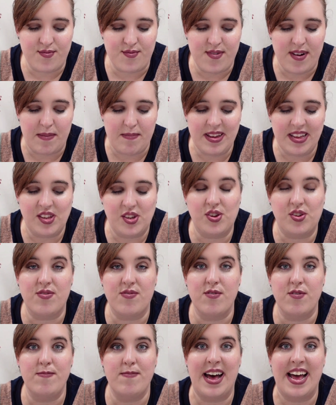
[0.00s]
rummage
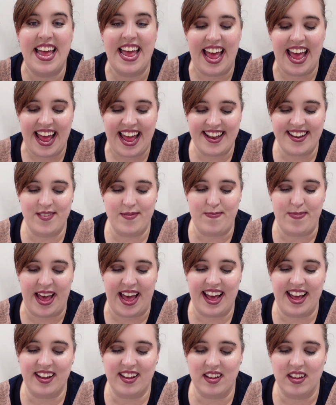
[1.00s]
through my
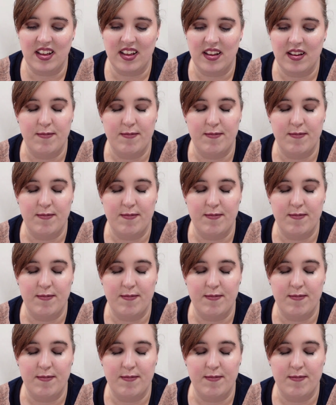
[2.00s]
handbag,